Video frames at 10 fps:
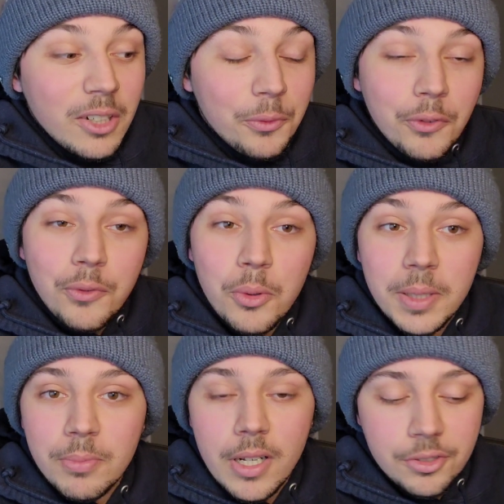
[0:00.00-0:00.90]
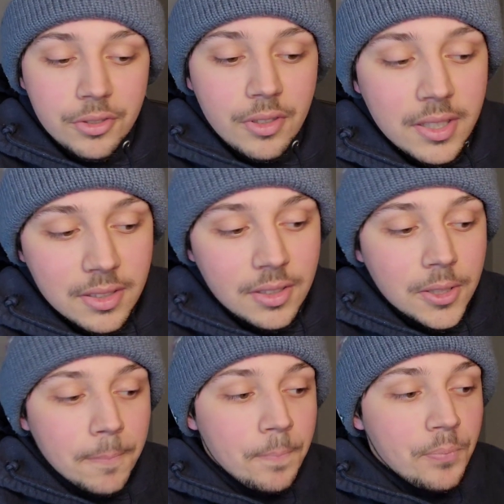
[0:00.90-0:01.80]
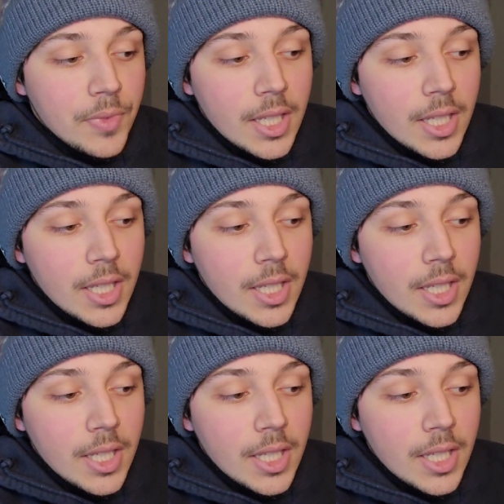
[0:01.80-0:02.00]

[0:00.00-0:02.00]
He had over 40 pressures last season.